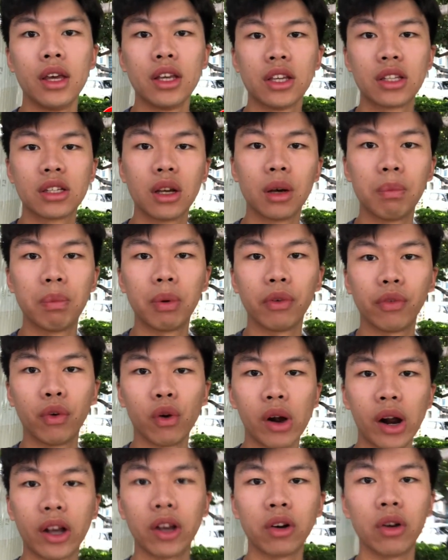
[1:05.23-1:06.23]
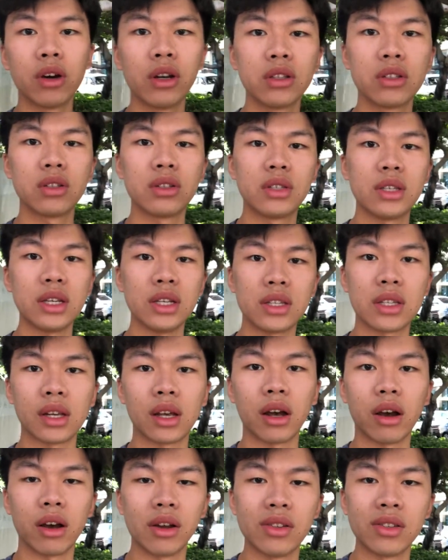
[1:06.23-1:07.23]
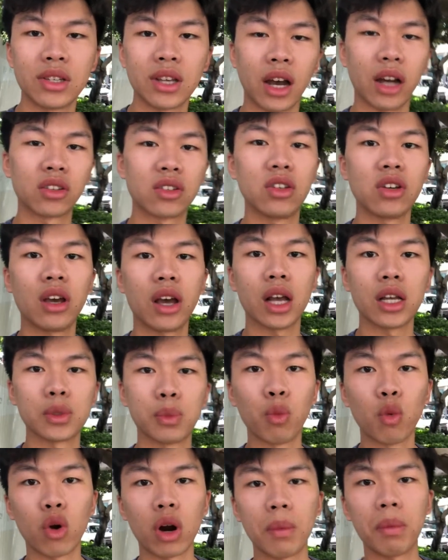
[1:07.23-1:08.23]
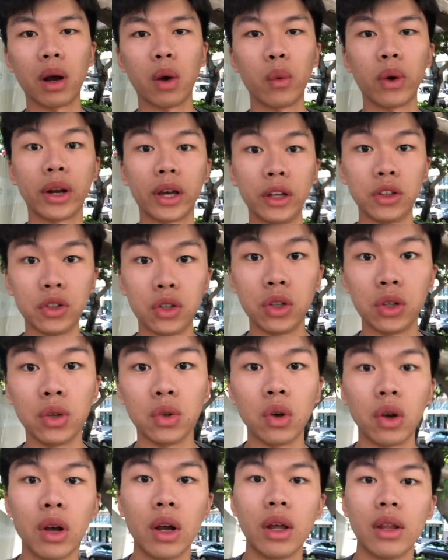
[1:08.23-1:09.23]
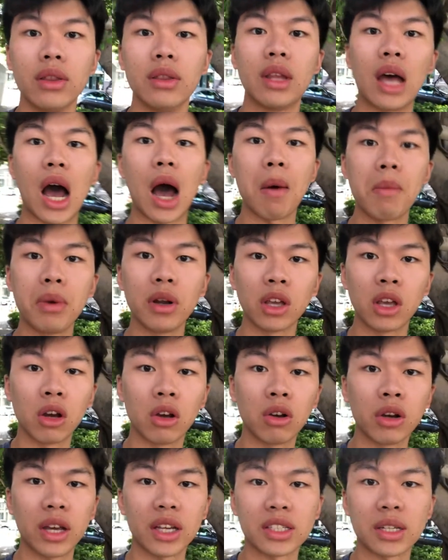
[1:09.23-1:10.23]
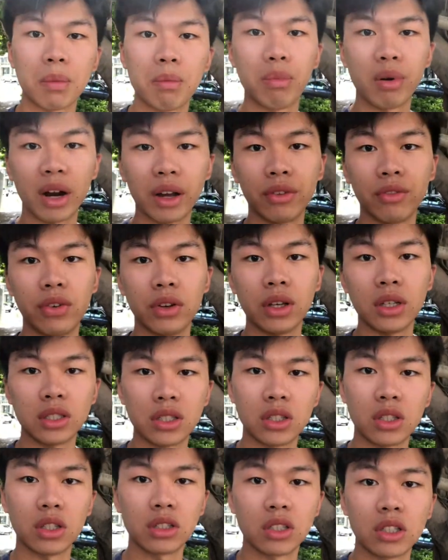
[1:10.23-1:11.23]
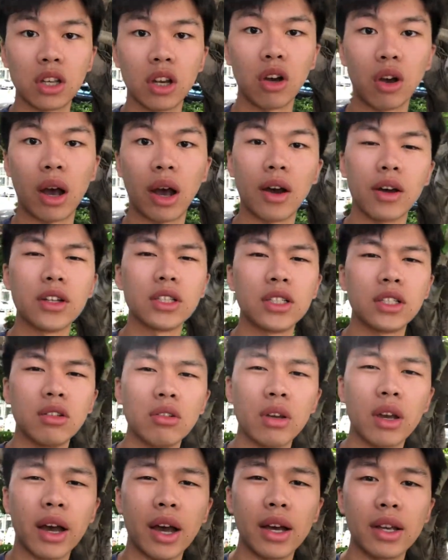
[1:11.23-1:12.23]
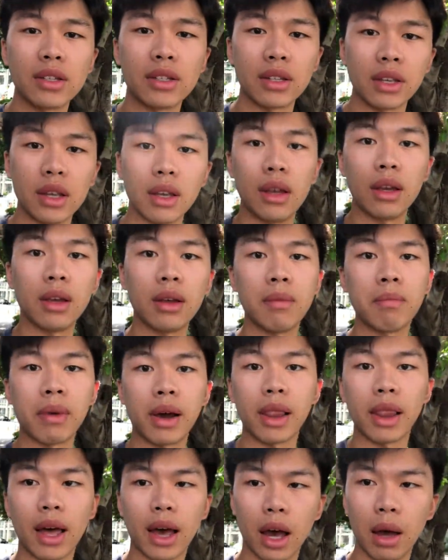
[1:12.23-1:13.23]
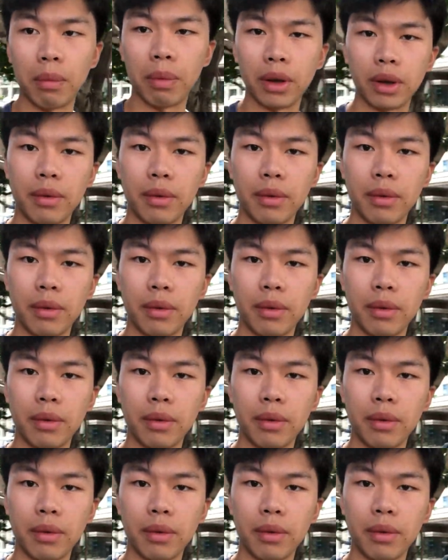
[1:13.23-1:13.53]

So before I go into detail and talk to you guys more about what I do, now I'm gonna go get some breakfast. So I'll see you guys in my lab.